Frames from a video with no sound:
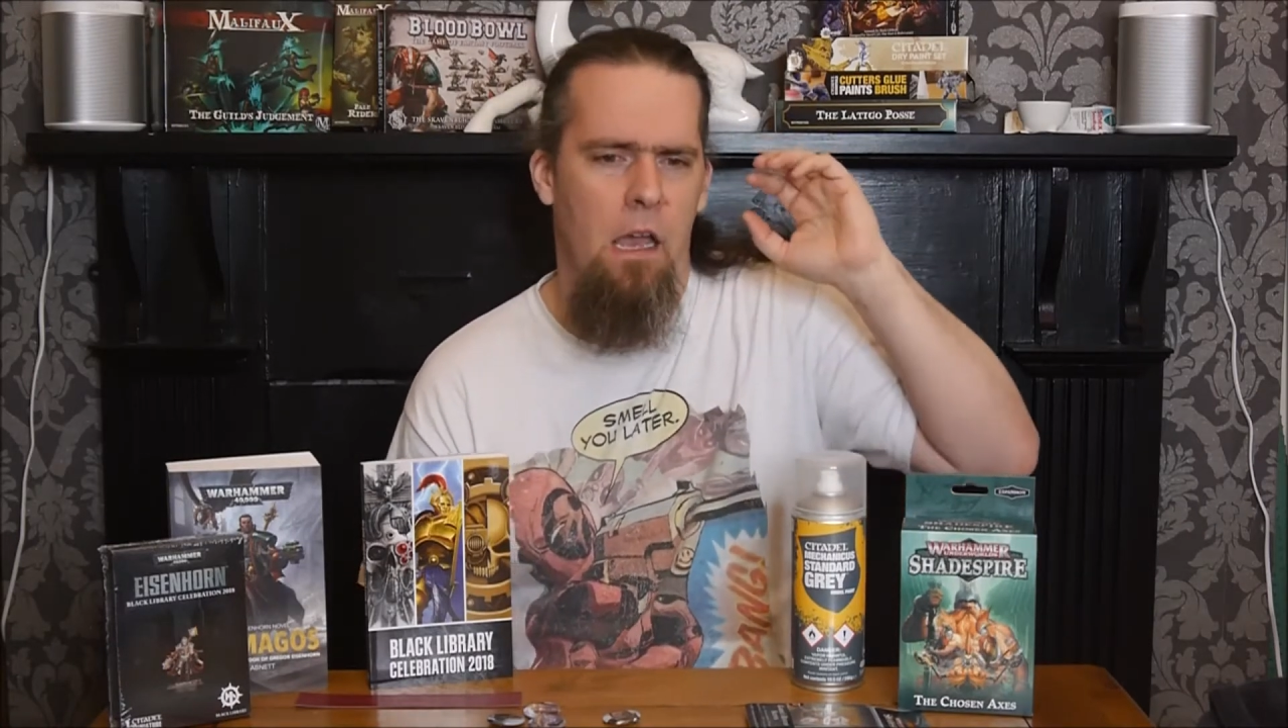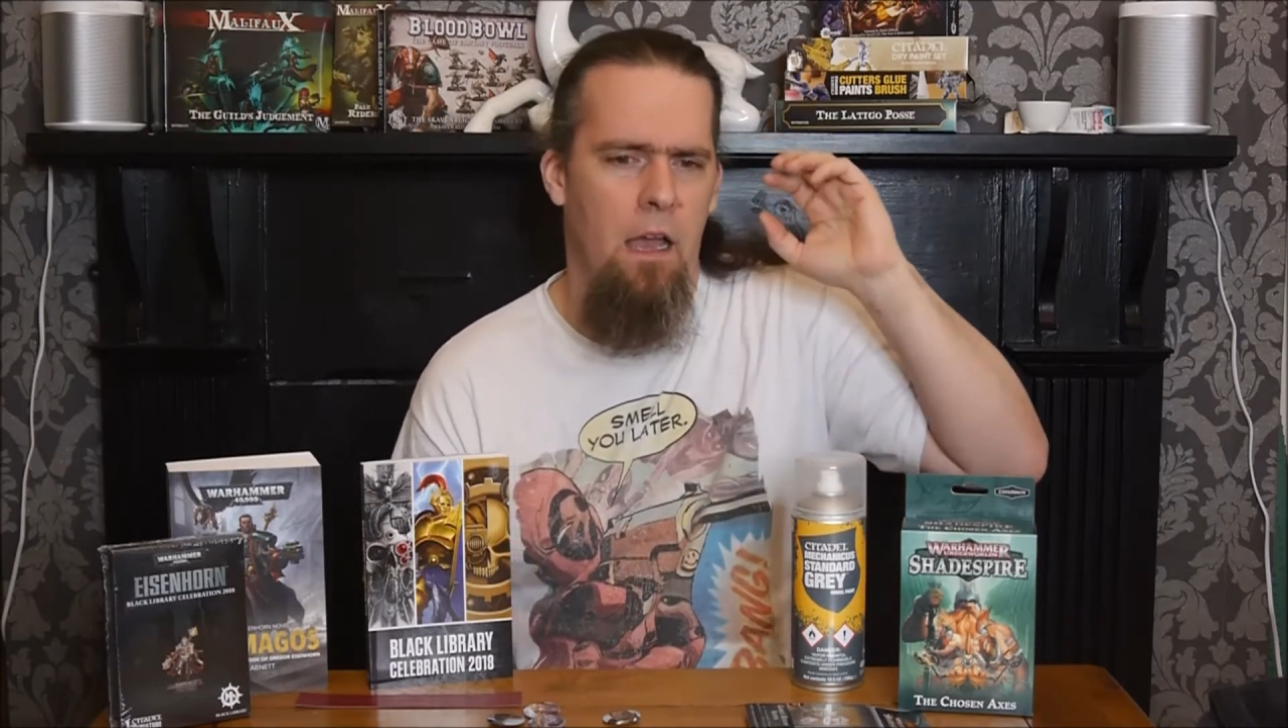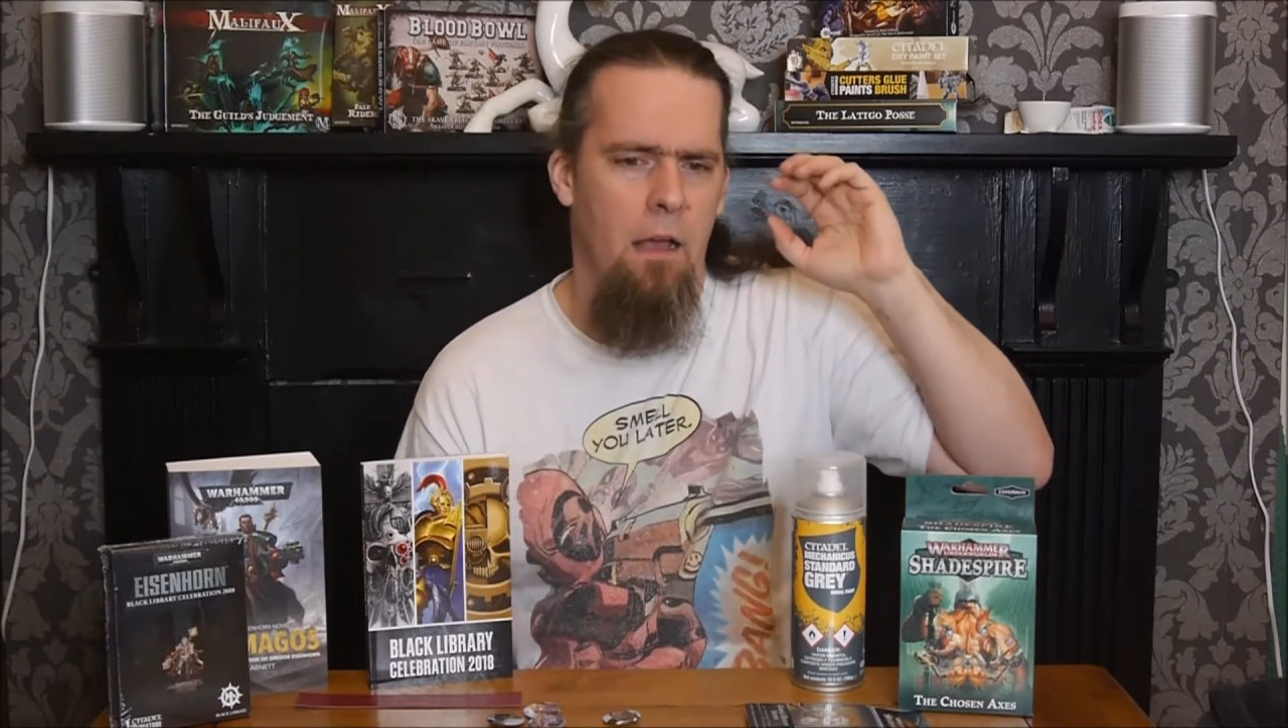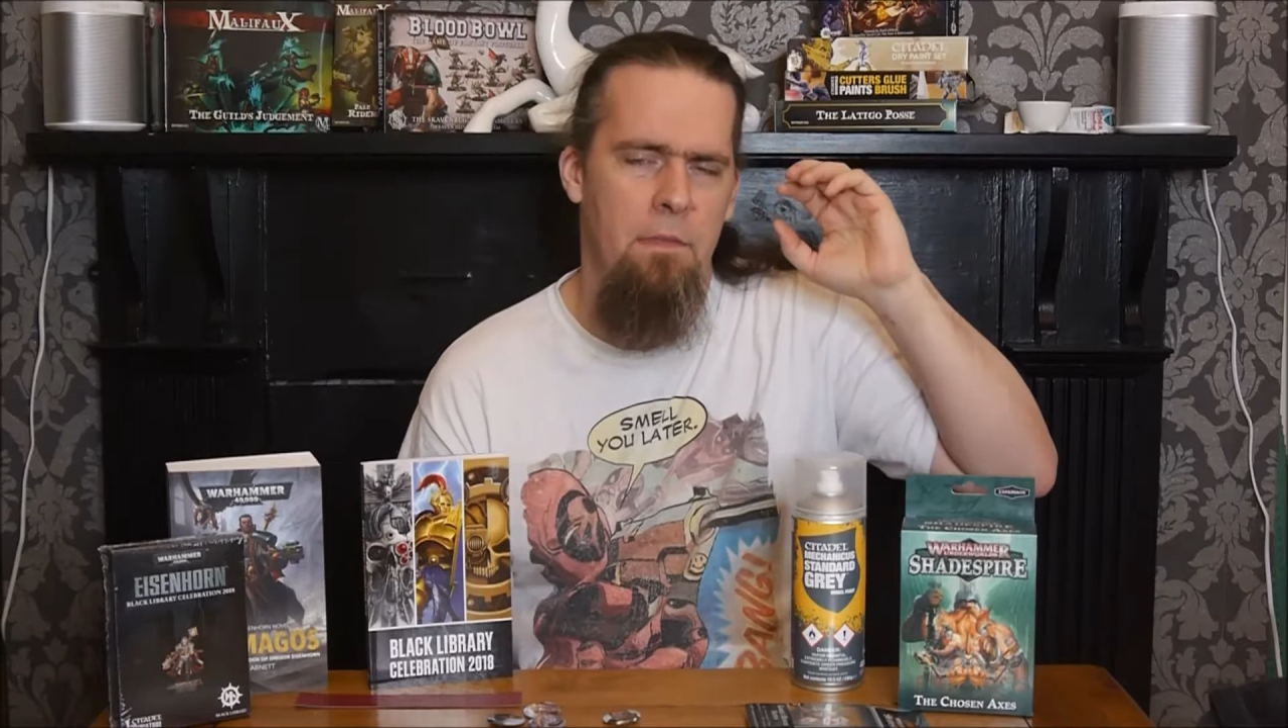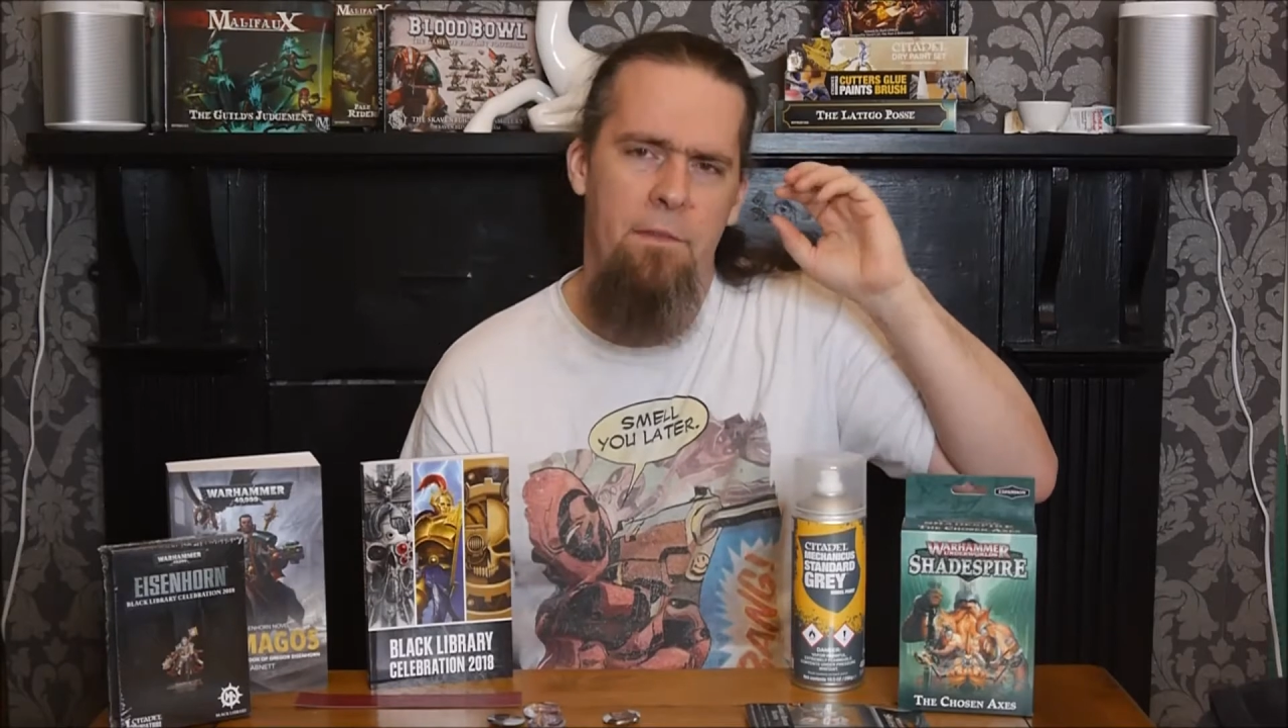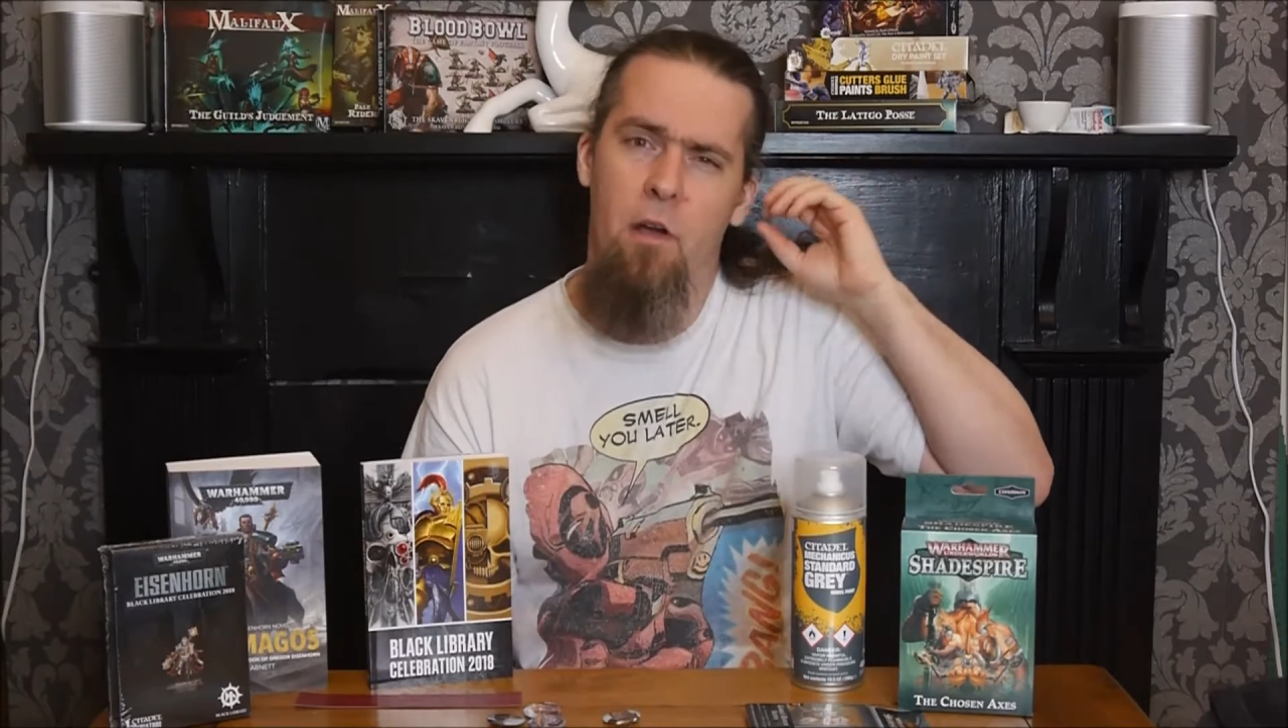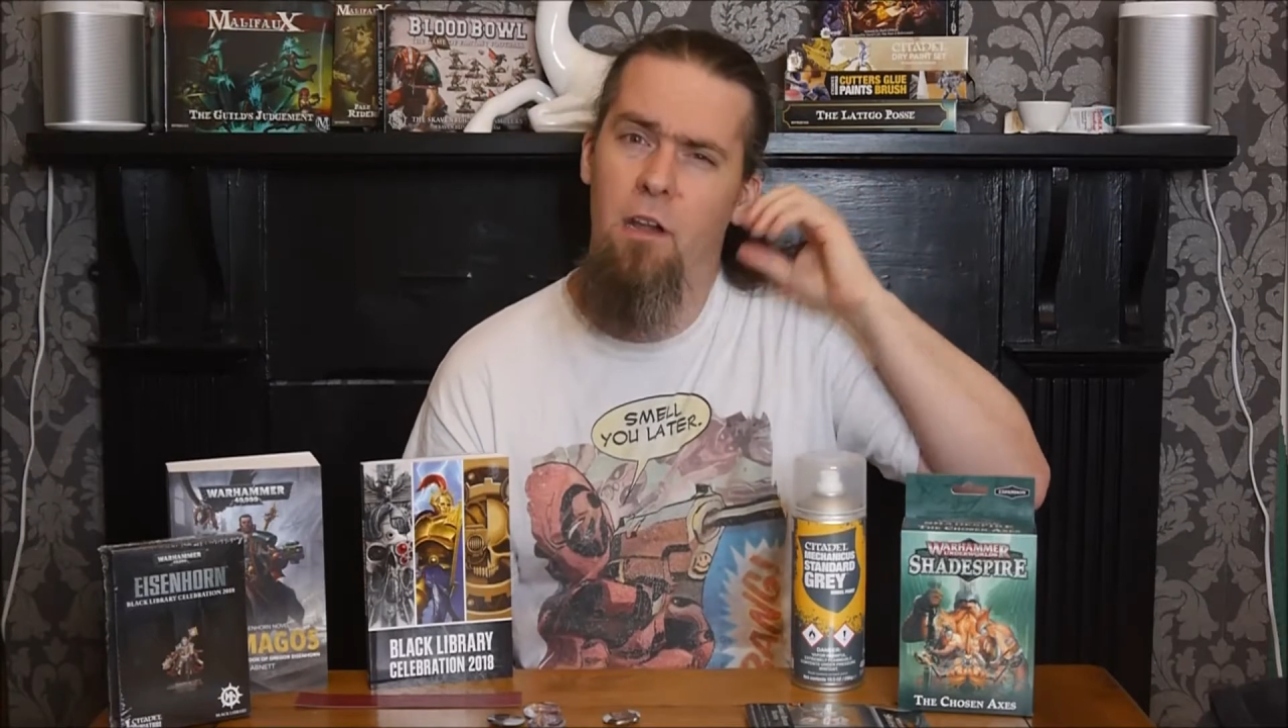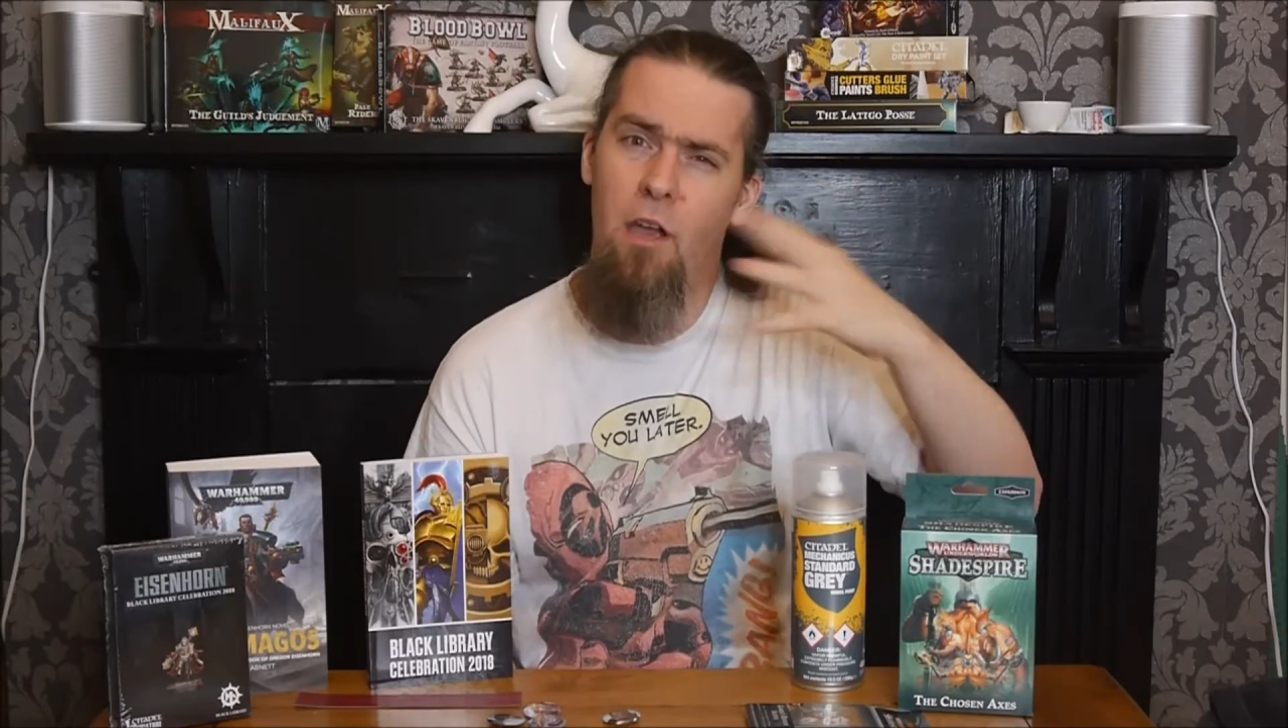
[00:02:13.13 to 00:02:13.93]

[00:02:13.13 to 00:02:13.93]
They've got